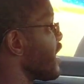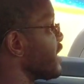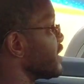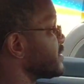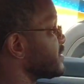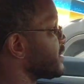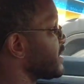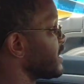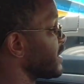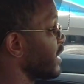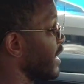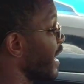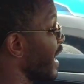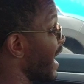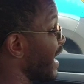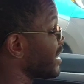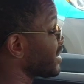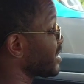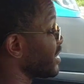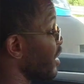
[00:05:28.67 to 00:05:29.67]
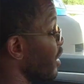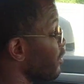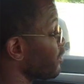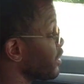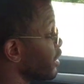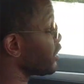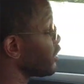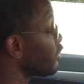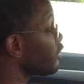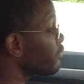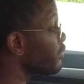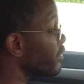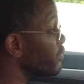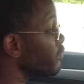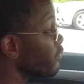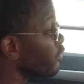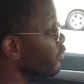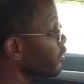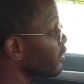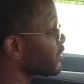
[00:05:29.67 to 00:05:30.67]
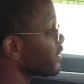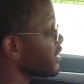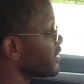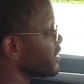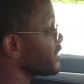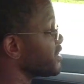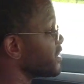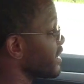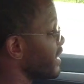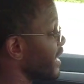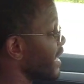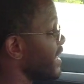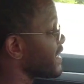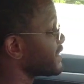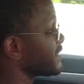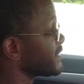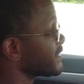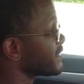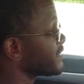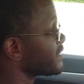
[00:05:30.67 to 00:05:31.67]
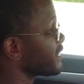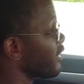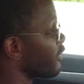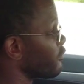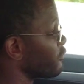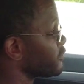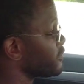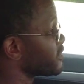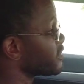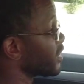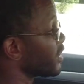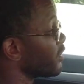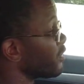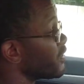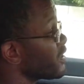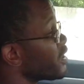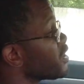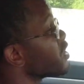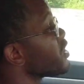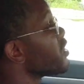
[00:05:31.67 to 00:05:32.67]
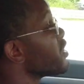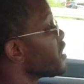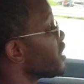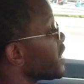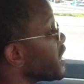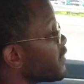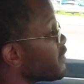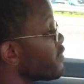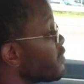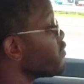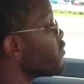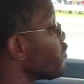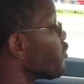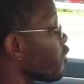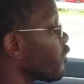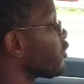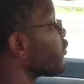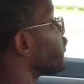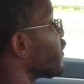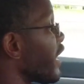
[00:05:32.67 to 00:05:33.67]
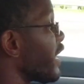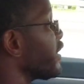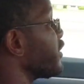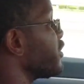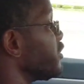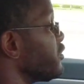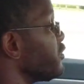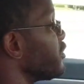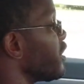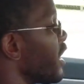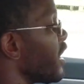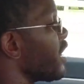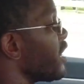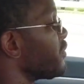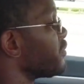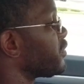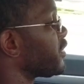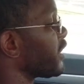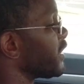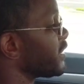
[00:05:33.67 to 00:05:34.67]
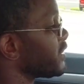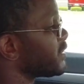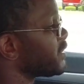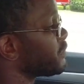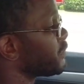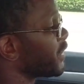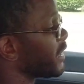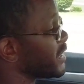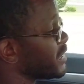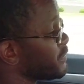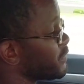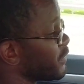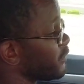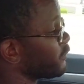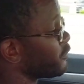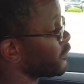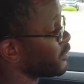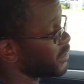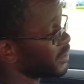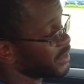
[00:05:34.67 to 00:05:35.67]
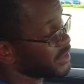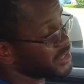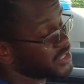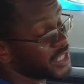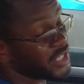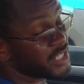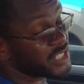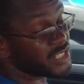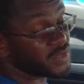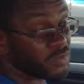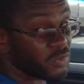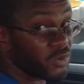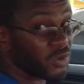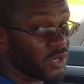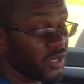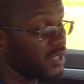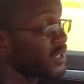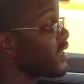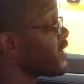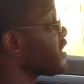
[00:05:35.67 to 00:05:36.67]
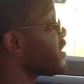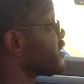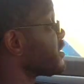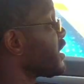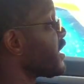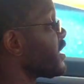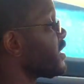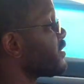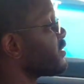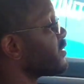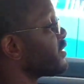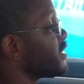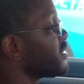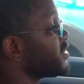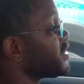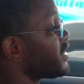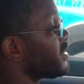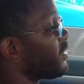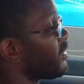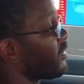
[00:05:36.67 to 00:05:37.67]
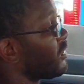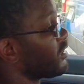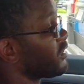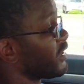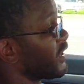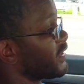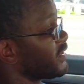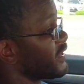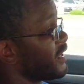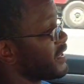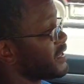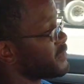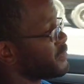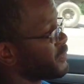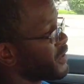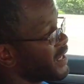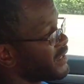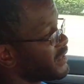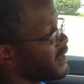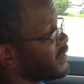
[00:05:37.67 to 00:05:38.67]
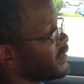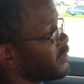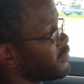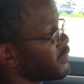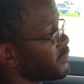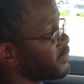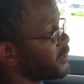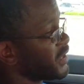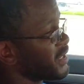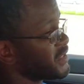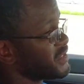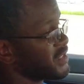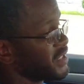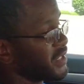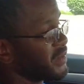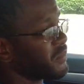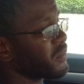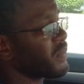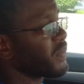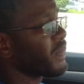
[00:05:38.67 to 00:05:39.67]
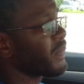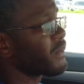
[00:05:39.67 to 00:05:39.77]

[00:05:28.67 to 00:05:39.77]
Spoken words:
Sitting actually only a little bit more than the Jetta S itself. So even more value placement for the Jetta Sport than the Jetta R-Line that it's practically replacing.